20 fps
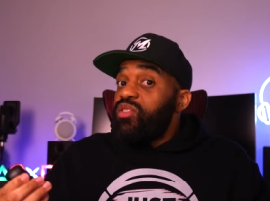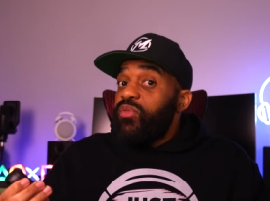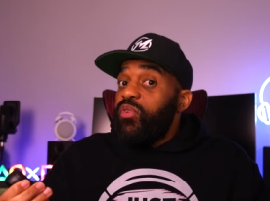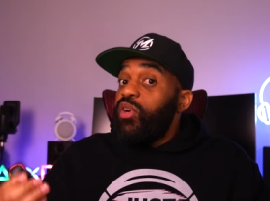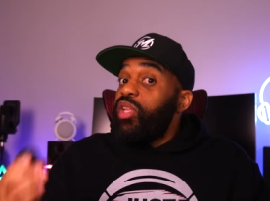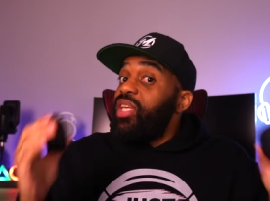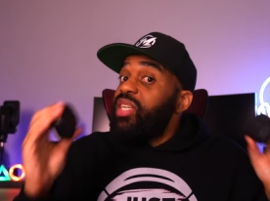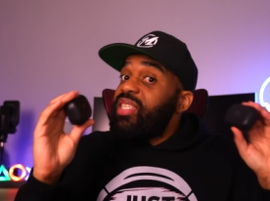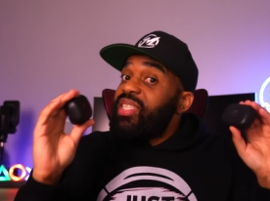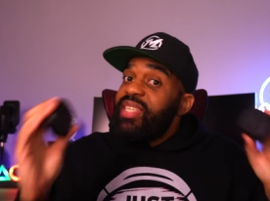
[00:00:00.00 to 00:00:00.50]
for
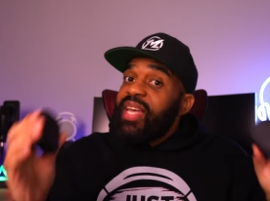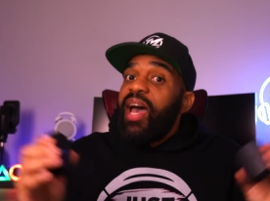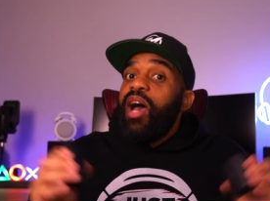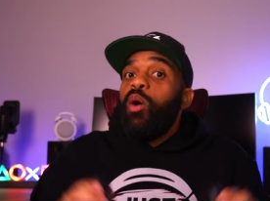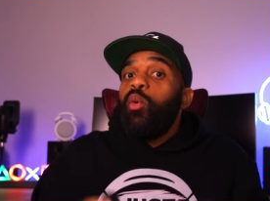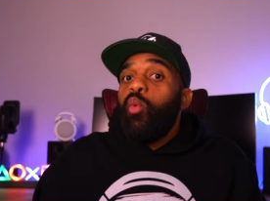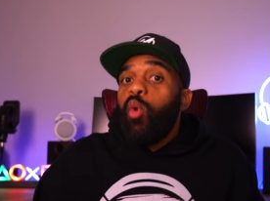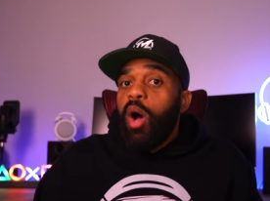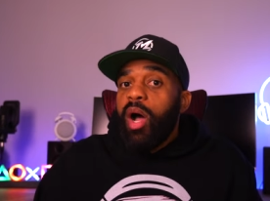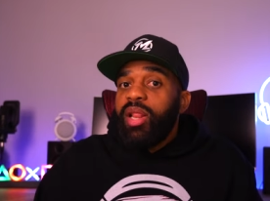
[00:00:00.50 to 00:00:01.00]
the
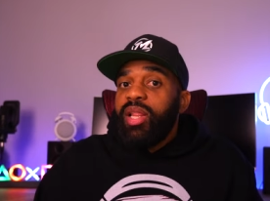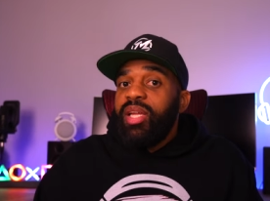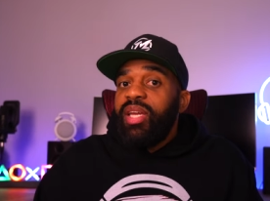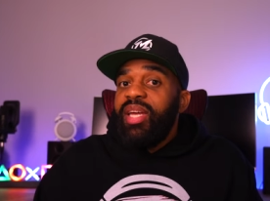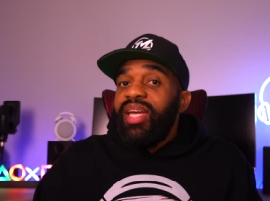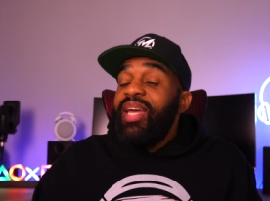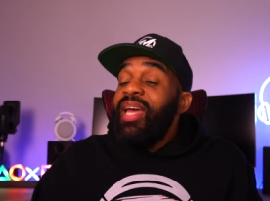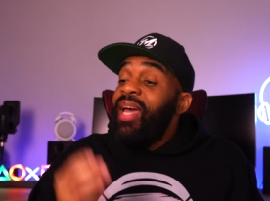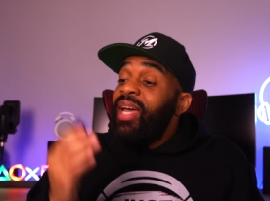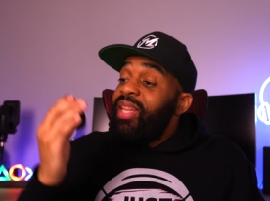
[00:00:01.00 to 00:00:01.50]
sound
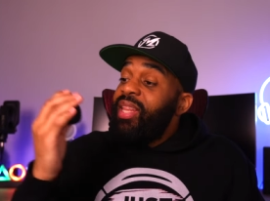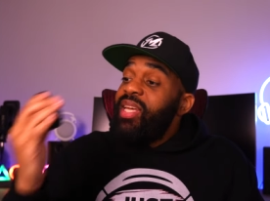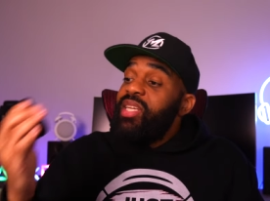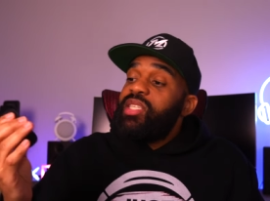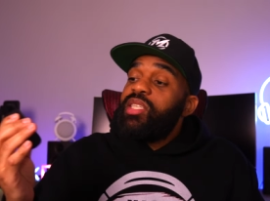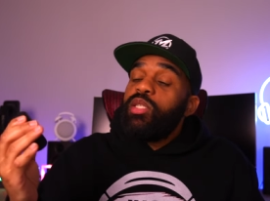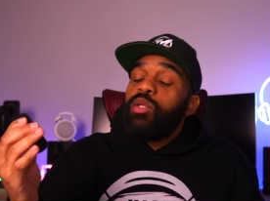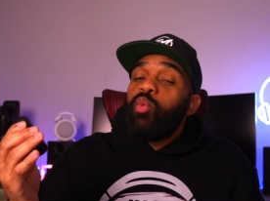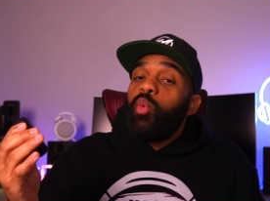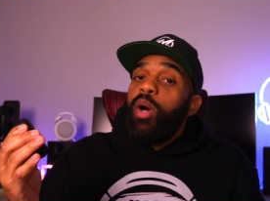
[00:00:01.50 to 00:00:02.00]
quality,
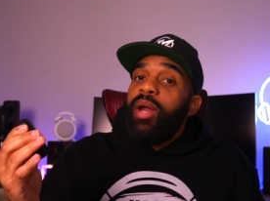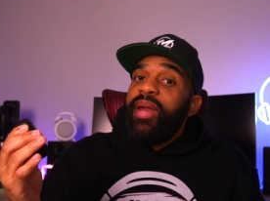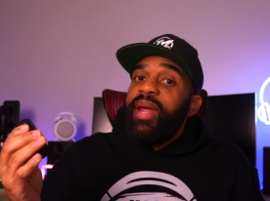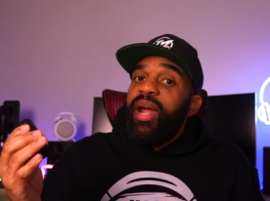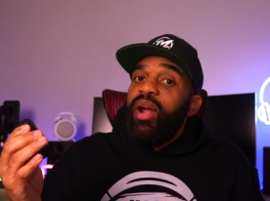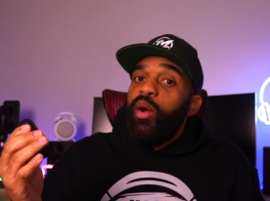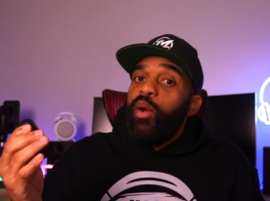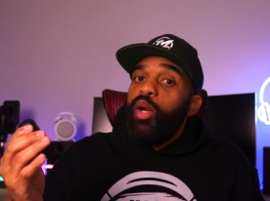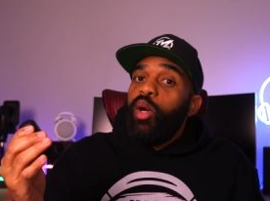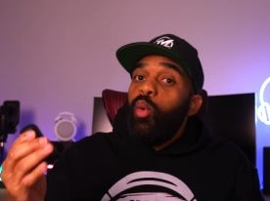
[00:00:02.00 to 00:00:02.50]
this is one
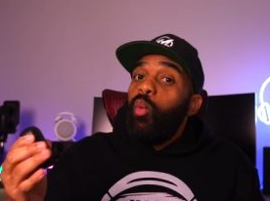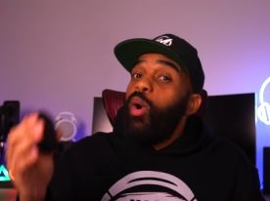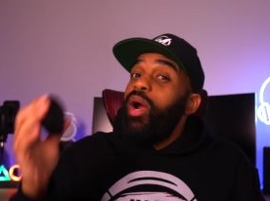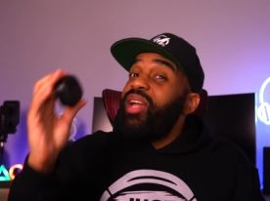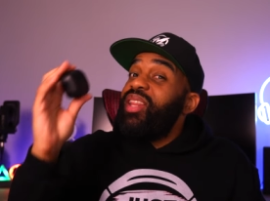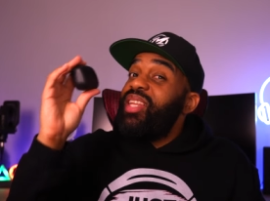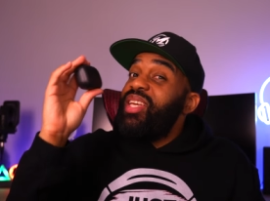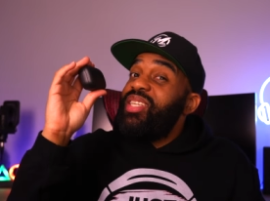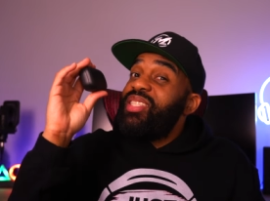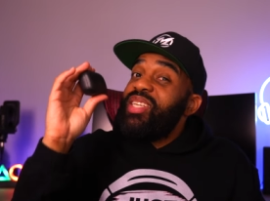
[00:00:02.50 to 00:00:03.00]
area where
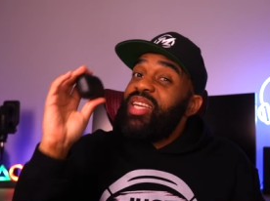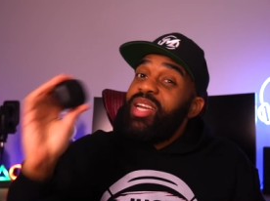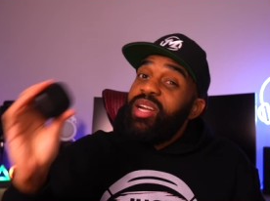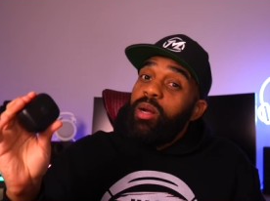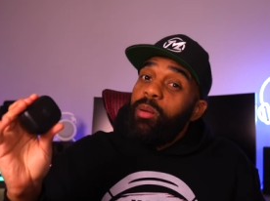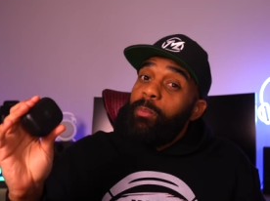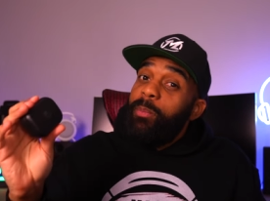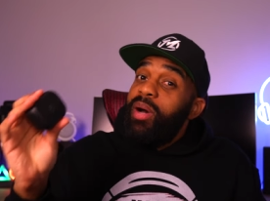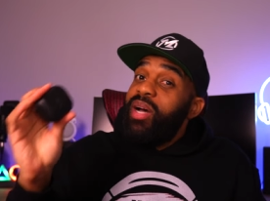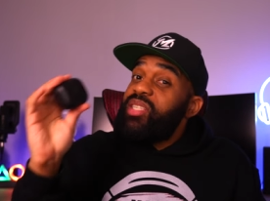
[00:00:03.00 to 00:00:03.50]
these
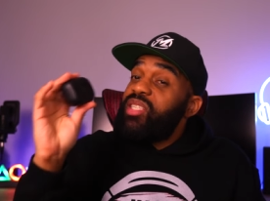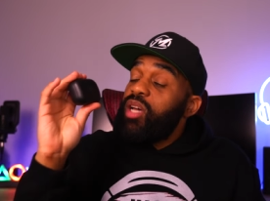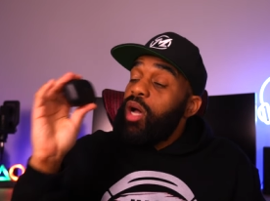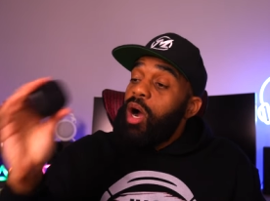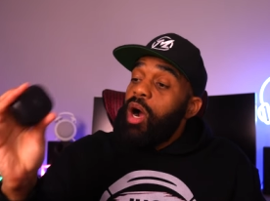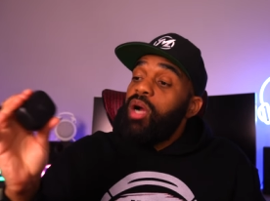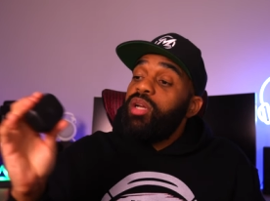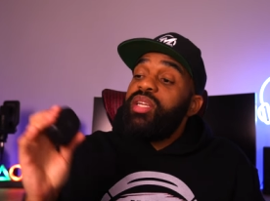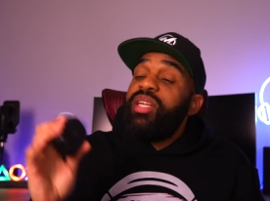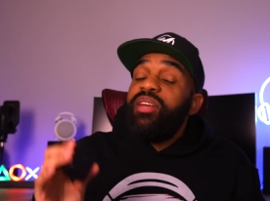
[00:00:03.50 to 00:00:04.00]
earbuds
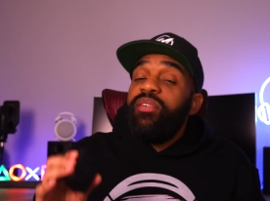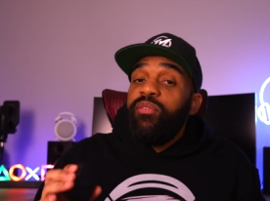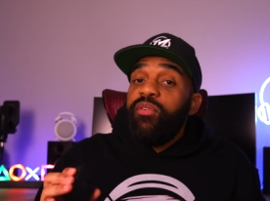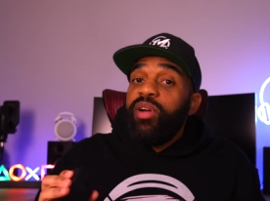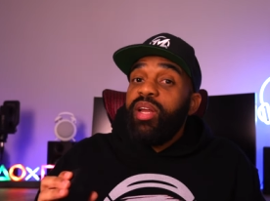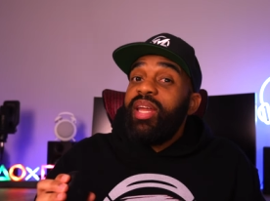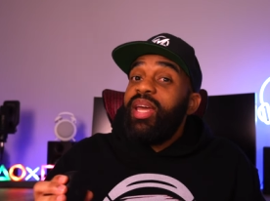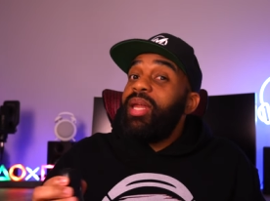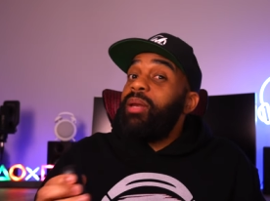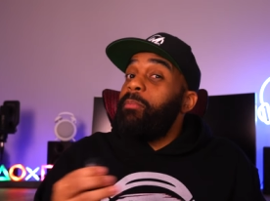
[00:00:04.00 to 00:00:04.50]
are
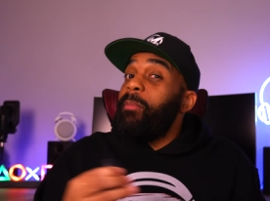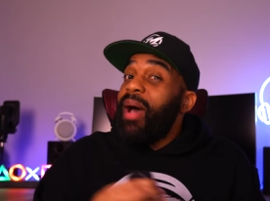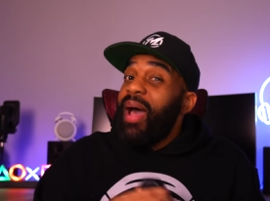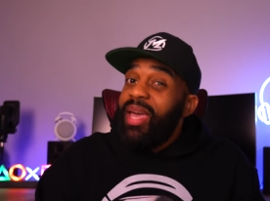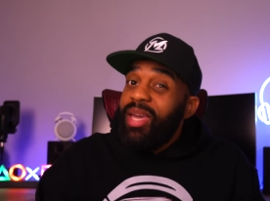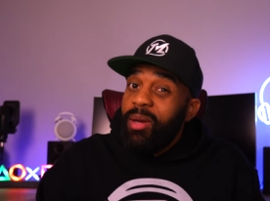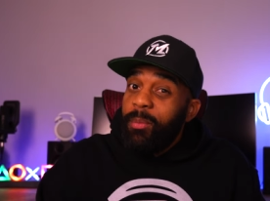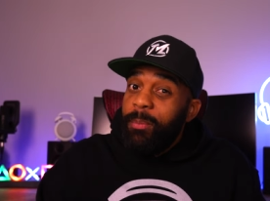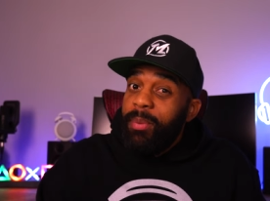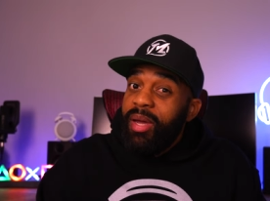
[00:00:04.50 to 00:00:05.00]
different in my
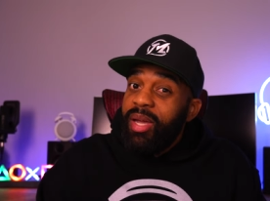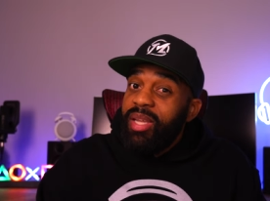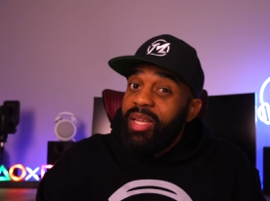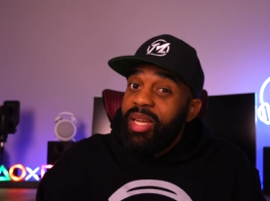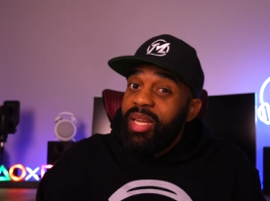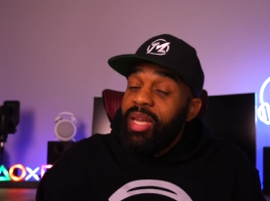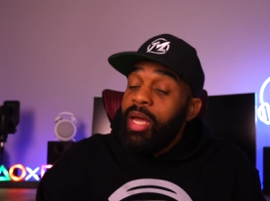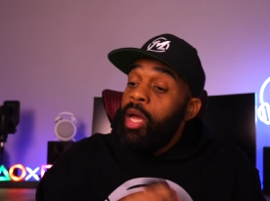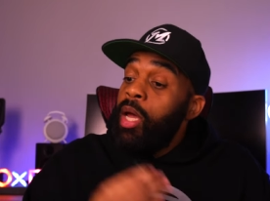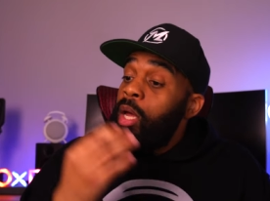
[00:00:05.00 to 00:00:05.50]

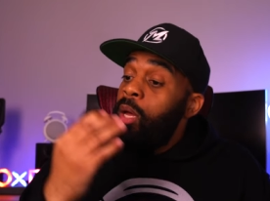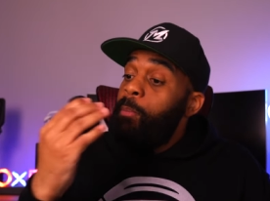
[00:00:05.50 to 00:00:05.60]
opinion.